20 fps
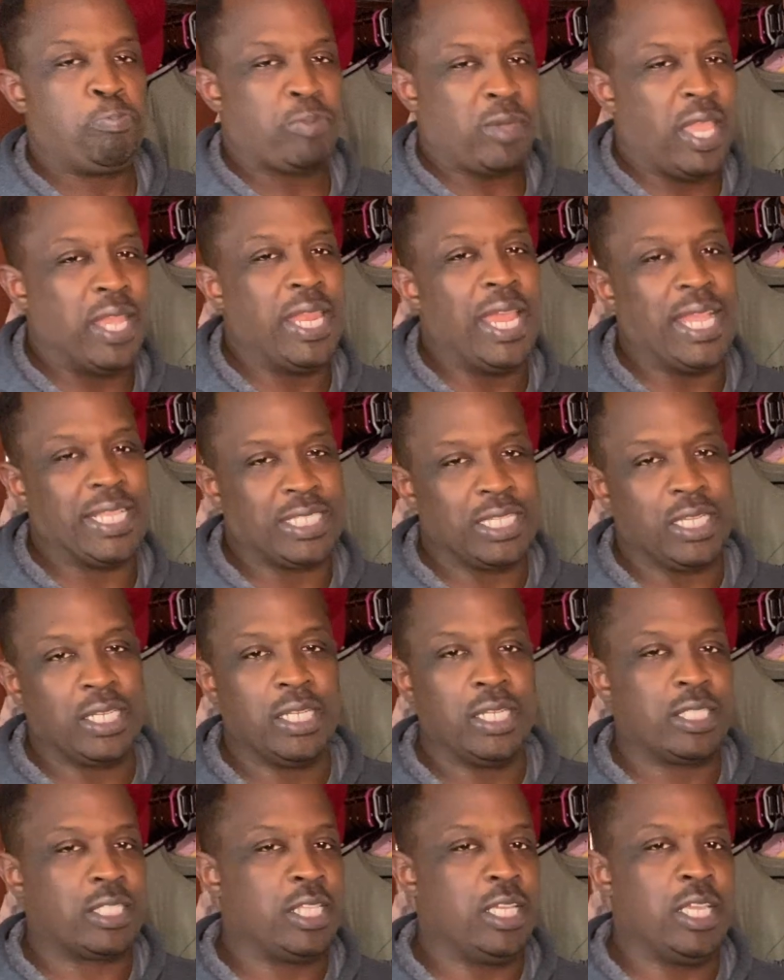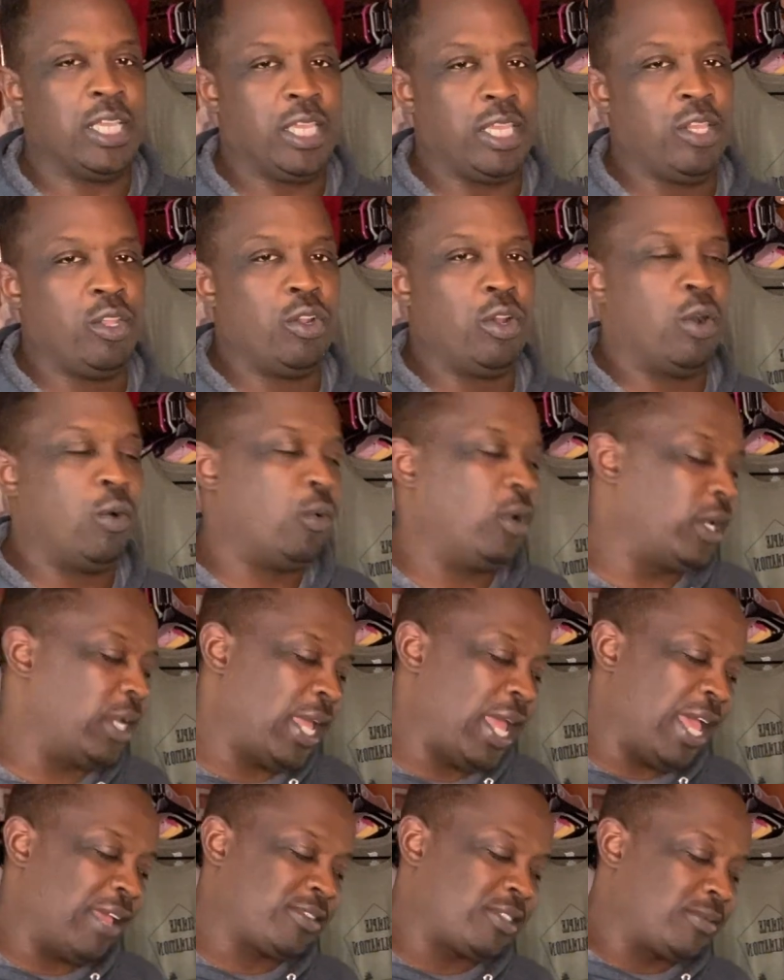and that's a good thing. You don't want to
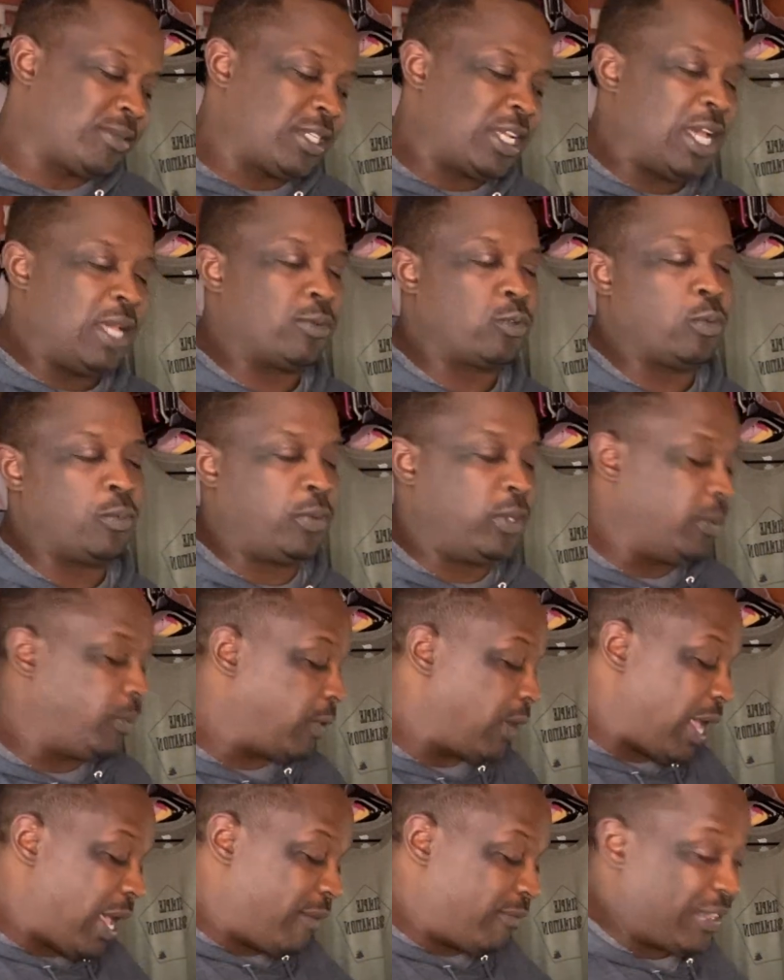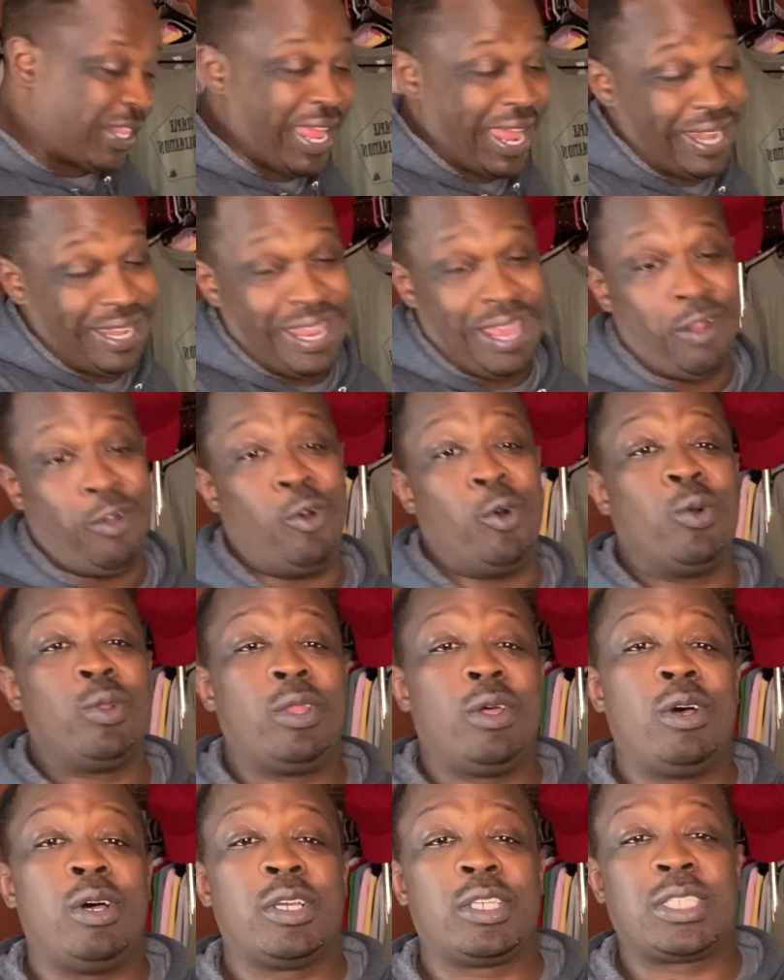have, sometimes when people have that whole
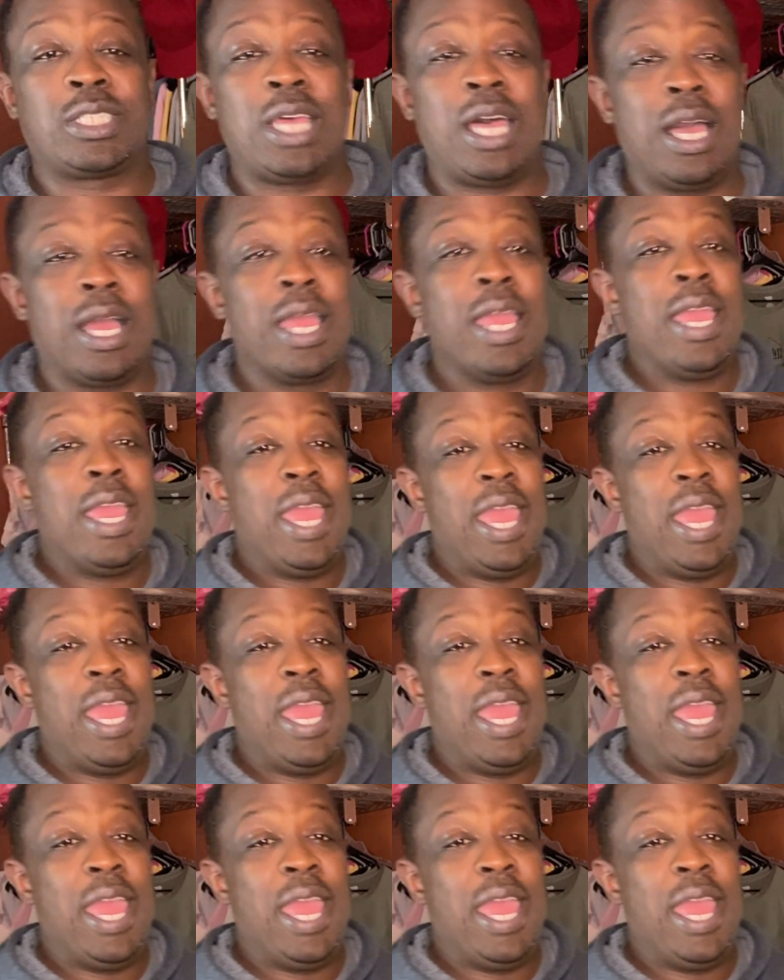long sock,